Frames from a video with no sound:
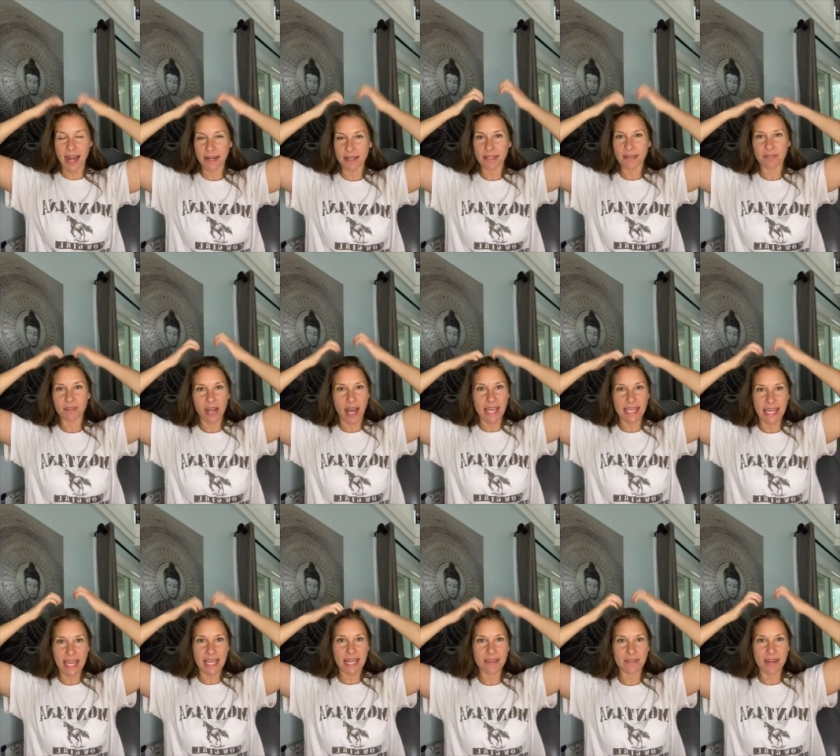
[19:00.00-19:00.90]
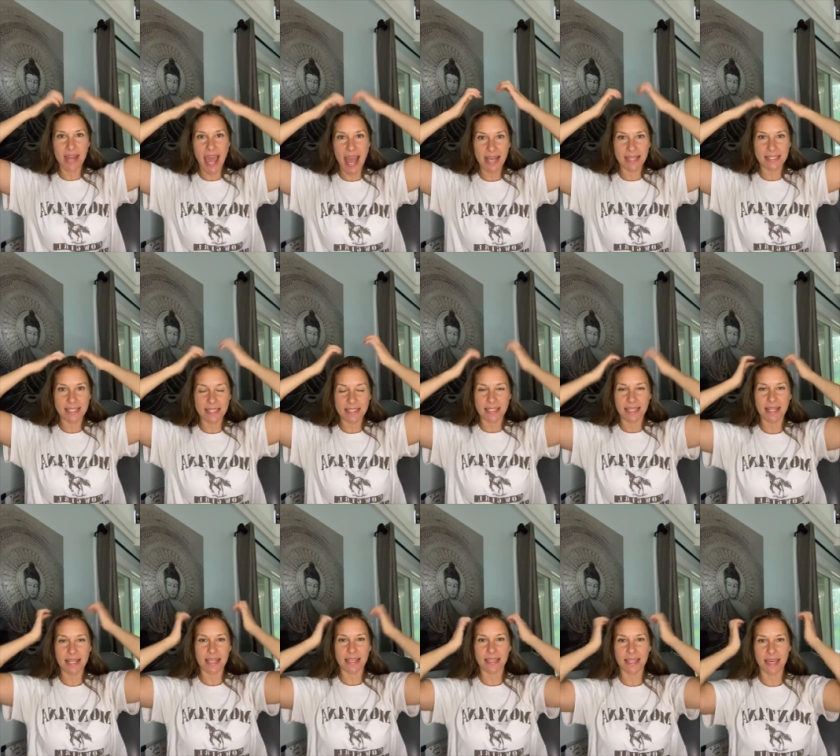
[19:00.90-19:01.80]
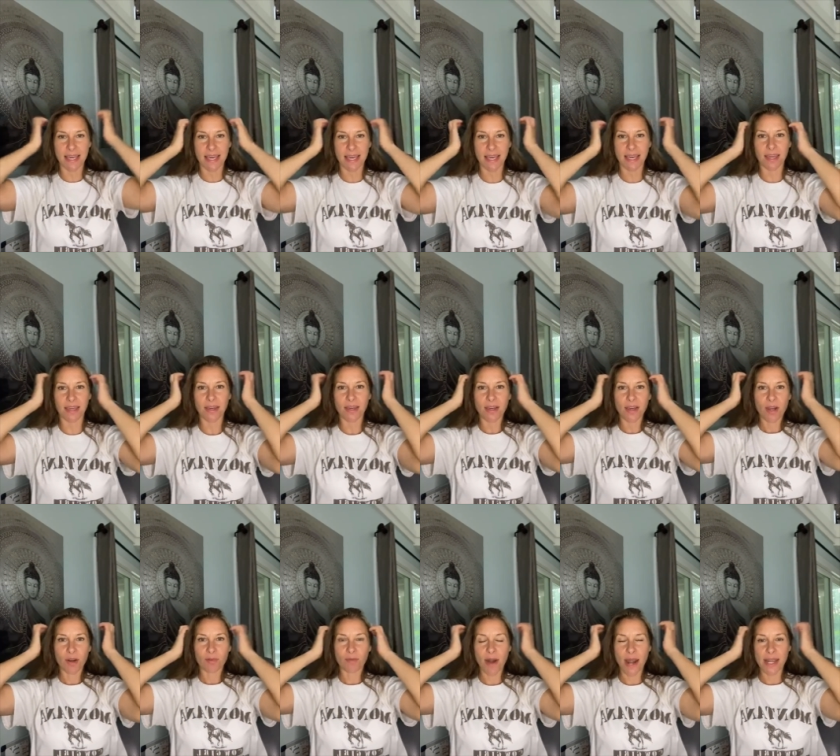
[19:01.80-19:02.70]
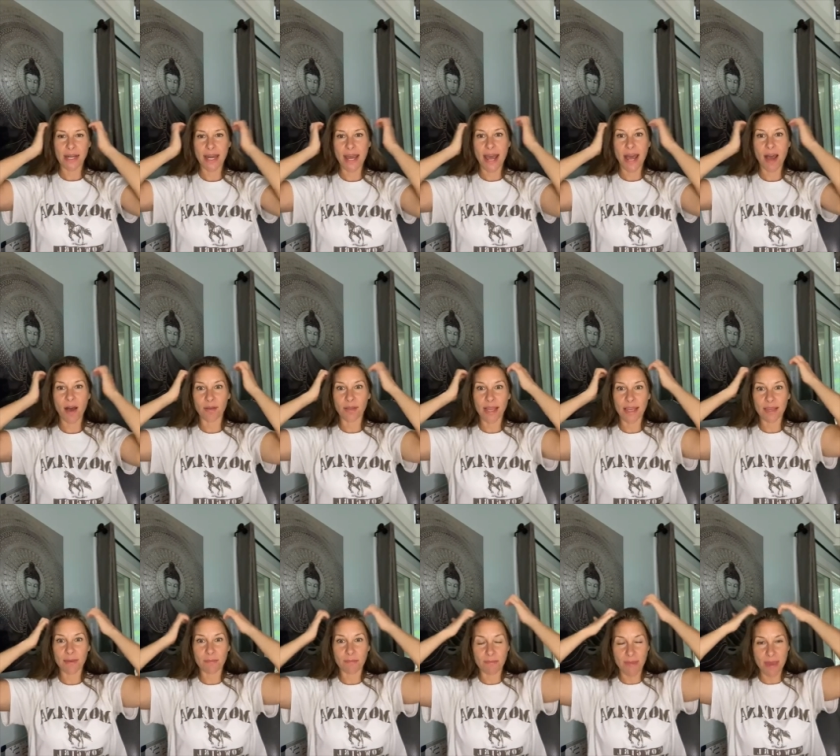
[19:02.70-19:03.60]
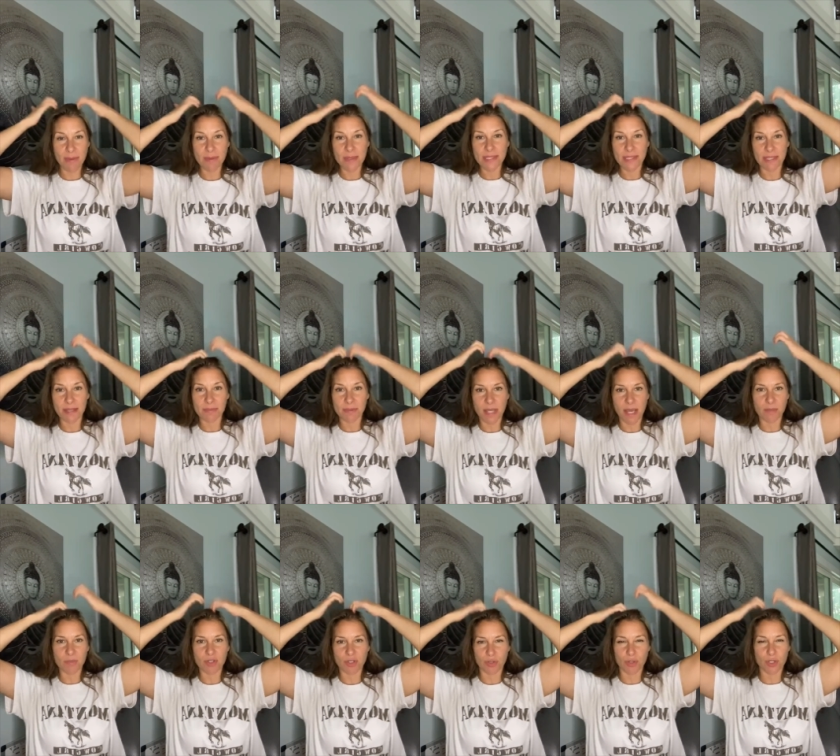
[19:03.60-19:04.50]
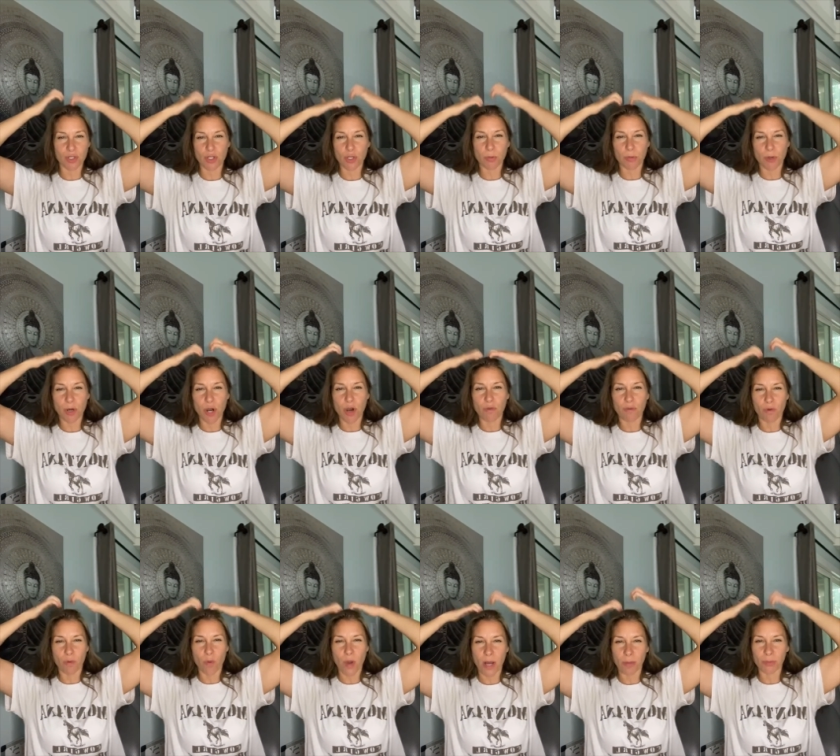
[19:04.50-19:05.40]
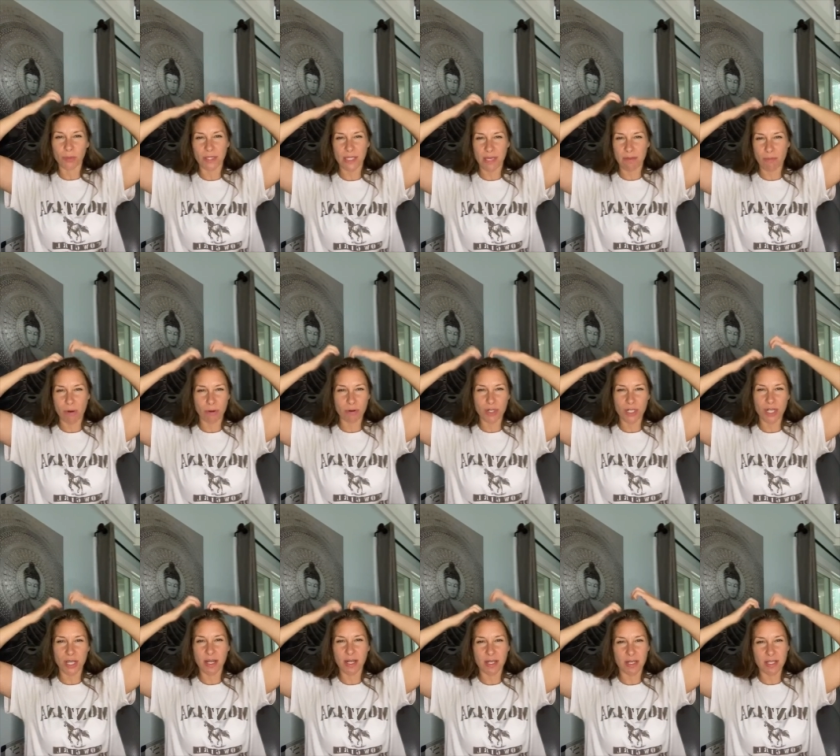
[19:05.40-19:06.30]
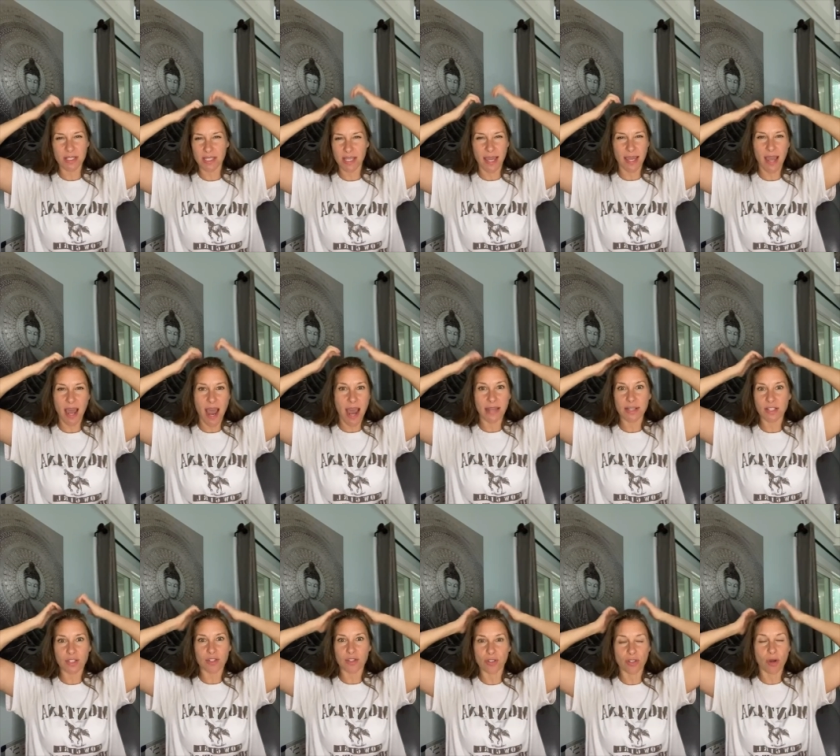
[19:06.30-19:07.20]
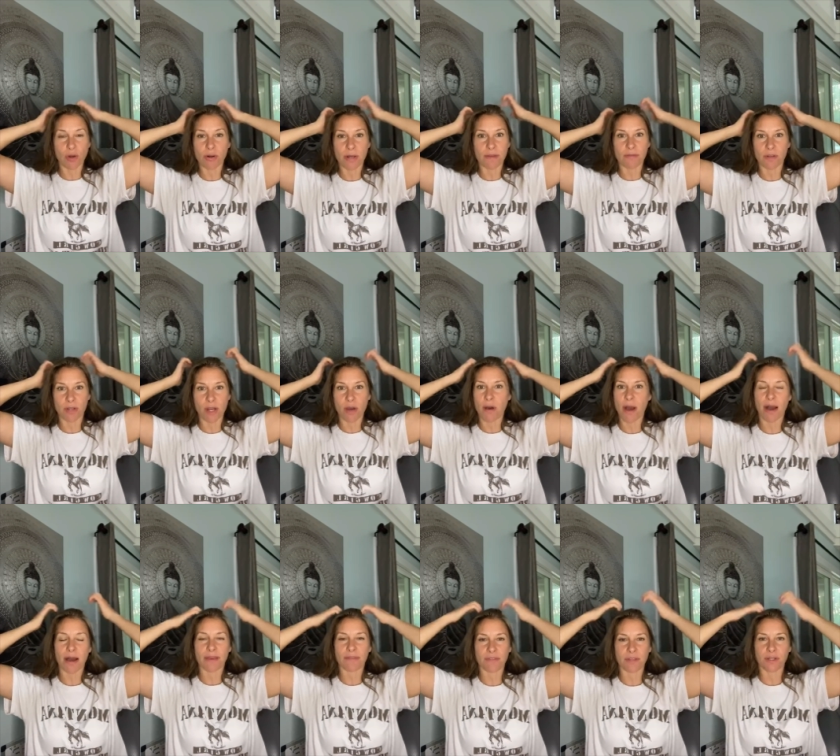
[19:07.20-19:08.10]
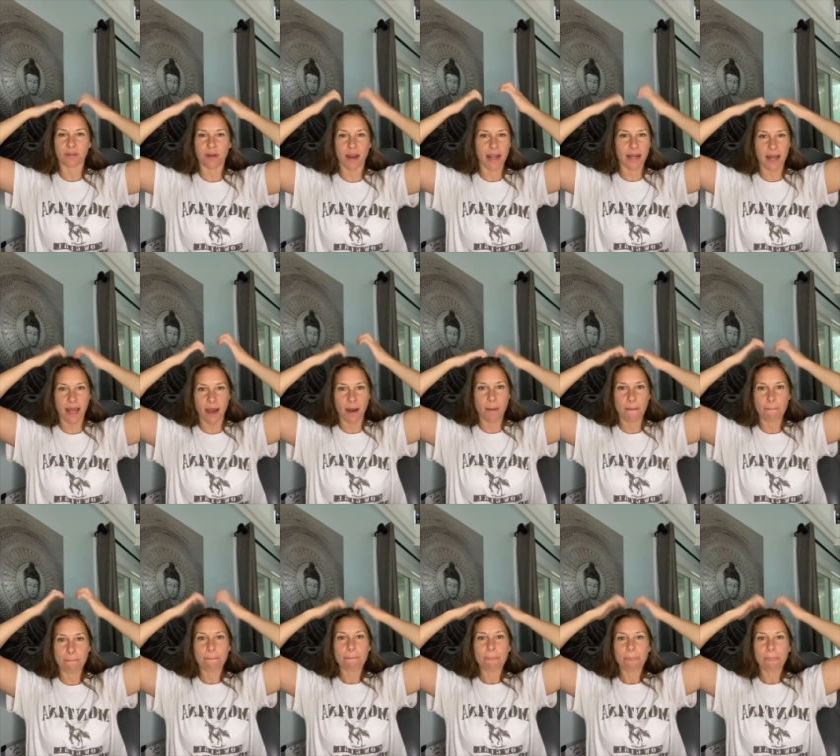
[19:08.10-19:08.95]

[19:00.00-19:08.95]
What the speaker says: I can't even access anything right now. Like, maybe sometimes you're super overwhelmed with emotion and it's like, I just don't even know how I feel right now.